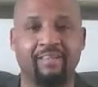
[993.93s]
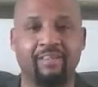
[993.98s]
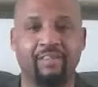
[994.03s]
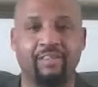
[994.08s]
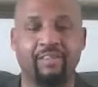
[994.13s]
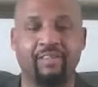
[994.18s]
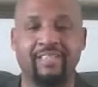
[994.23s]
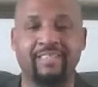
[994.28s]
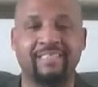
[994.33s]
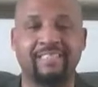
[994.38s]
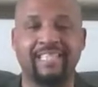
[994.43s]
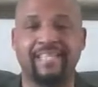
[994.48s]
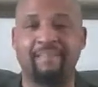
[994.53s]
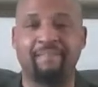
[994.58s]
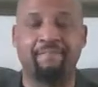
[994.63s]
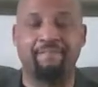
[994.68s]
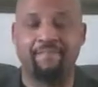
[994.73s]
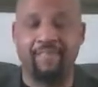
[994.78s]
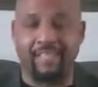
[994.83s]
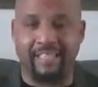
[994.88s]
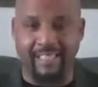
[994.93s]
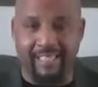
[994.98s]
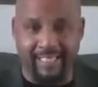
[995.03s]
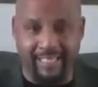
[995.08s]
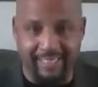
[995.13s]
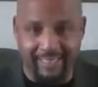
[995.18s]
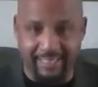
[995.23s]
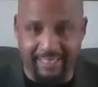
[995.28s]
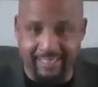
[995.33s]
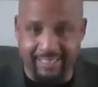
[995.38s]
you could say the
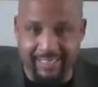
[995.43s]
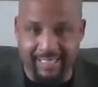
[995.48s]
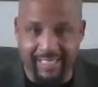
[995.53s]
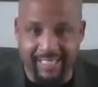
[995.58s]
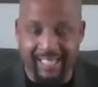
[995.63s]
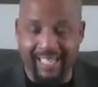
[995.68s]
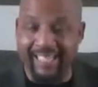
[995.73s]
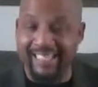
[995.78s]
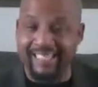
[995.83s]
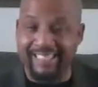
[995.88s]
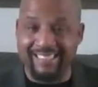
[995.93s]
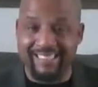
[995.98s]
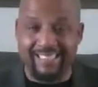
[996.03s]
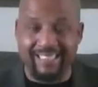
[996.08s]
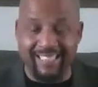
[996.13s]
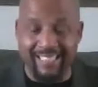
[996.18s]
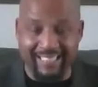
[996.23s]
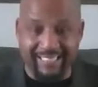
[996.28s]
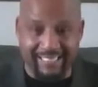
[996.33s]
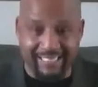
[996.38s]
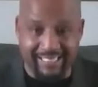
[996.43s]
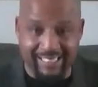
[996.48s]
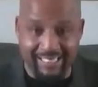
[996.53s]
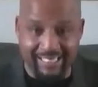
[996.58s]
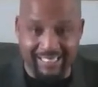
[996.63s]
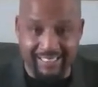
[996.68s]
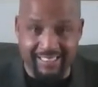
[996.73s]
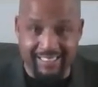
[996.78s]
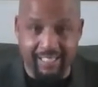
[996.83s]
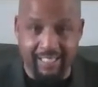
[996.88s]
50s and the
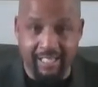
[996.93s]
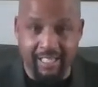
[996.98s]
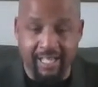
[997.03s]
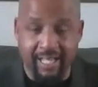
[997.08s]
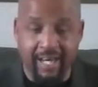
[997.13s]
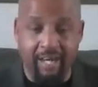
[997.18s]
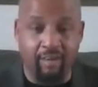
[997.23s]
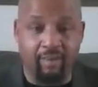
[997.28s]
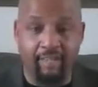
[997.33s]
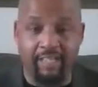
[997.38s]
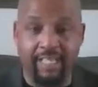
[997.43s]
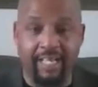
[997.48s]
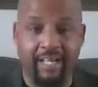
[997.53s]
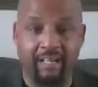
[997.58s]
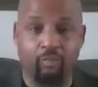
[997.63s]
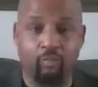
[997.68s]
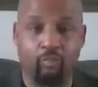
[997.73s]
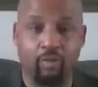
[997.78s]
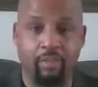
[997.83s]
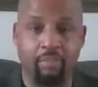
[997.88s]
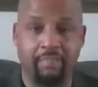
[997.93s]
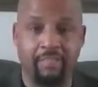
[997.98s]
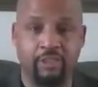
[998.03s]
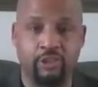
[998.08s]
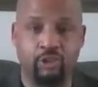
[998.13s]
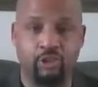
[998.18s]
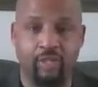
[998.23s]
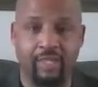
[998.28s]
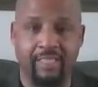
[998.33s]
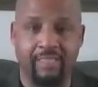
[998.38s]
60s, how a lot of women
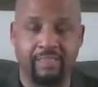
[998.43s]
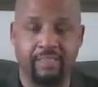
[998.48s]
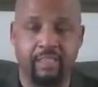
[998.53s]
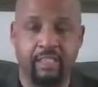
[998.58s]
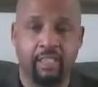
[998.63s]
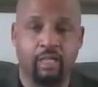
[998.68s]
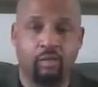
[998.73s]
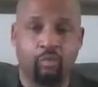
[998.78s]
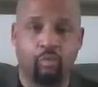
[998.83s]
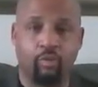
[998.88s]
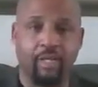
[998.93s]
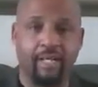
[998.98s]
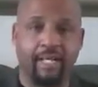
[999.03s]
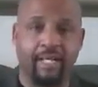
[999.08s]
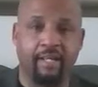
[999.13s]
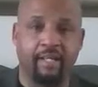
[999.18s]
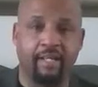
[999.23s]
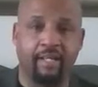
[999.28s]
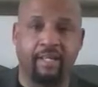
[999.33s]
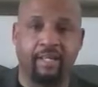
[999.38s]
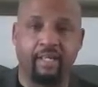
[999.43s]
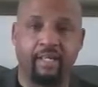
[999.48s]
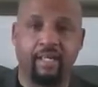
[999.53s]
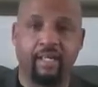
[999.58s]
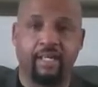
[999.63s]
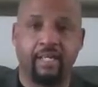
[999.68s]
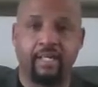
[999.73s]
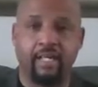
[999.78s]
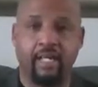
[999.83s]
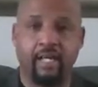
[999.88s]
dressed where they
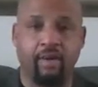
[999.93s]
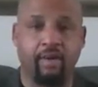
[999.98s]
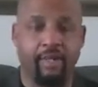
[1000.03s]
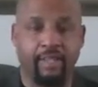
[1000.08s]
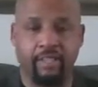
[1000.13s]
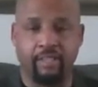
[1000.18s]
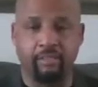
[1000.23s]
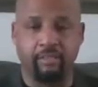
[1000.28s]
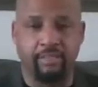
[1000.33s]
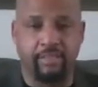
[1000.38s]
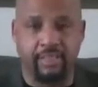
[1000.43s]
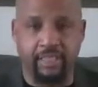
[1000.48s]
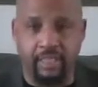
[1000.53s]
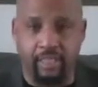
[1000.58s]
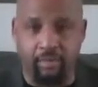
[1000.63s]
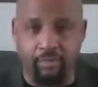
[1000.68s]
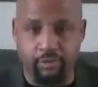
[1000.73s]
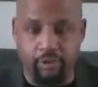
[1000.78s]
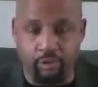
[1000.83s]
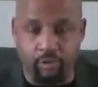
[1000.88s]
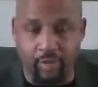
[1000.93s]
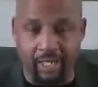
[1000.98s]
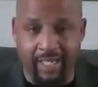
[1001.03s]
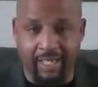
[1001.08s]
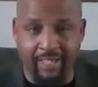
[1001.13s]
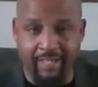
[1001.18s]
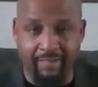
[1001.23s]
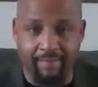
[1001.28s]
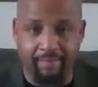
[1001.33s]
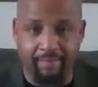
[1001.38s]
carried themselves right